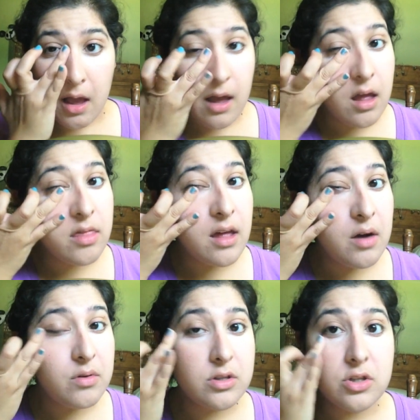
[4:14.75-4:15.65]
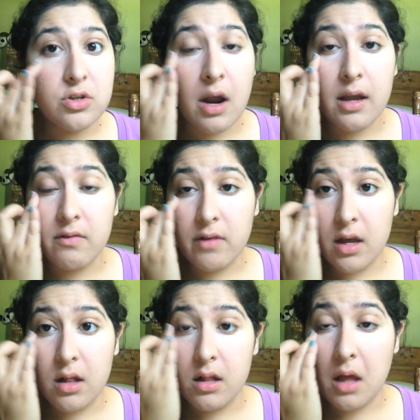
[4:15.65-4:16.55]
And that one's Dragon
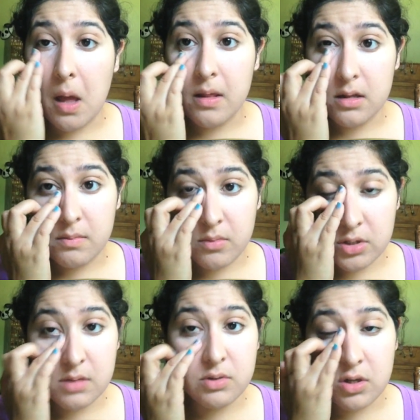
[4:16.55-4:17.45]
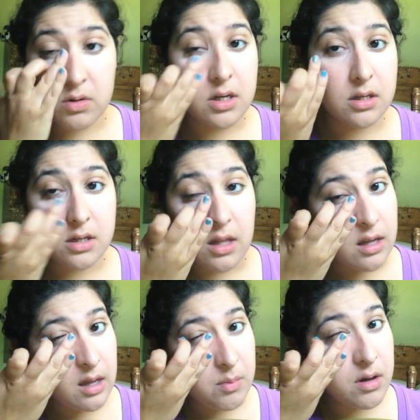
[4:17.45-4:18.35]
Veil. I'm so addicted to
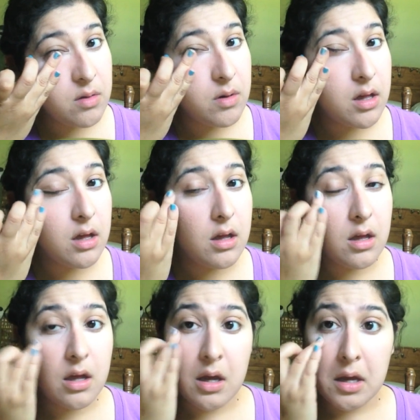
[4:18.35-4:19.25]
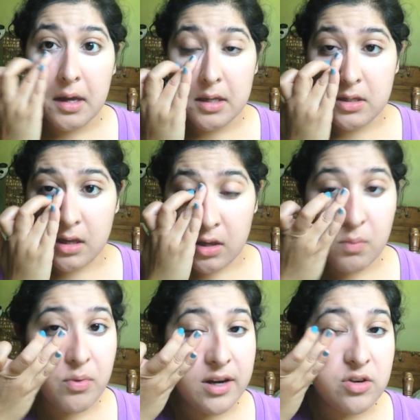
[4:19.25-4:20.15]
that game, by the way. Like
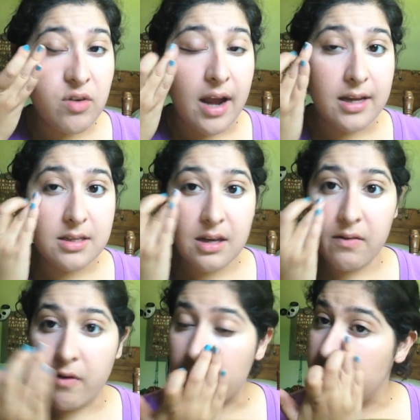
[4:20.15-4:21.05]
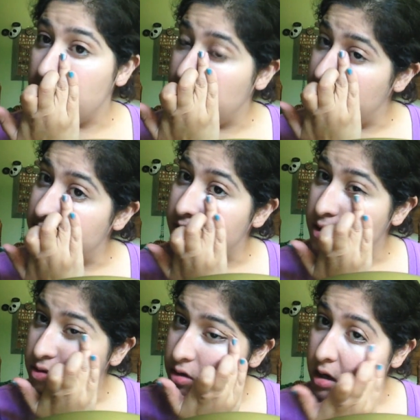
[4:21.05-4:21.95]
you breed dragons. It's like Farmville, but
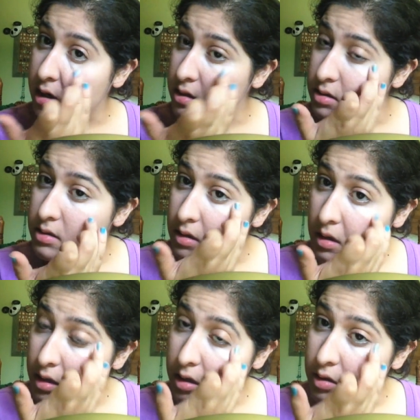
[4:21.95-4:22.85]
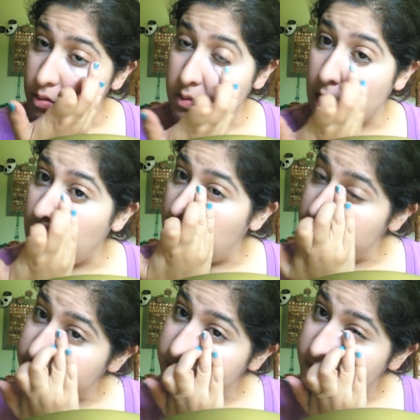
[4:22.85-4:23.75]
for dragons. Like you, yeah.
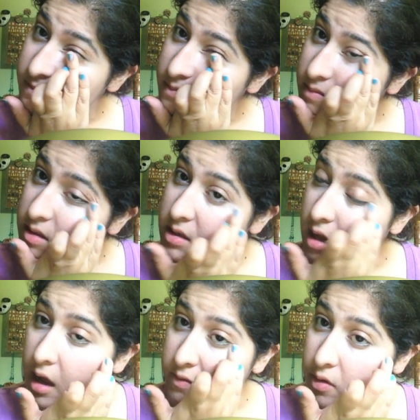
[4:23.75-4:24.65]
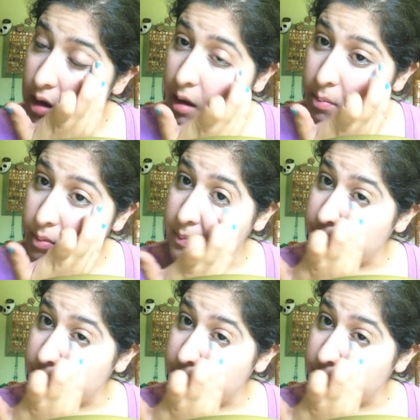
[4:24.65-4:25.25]
It's an iPhone app.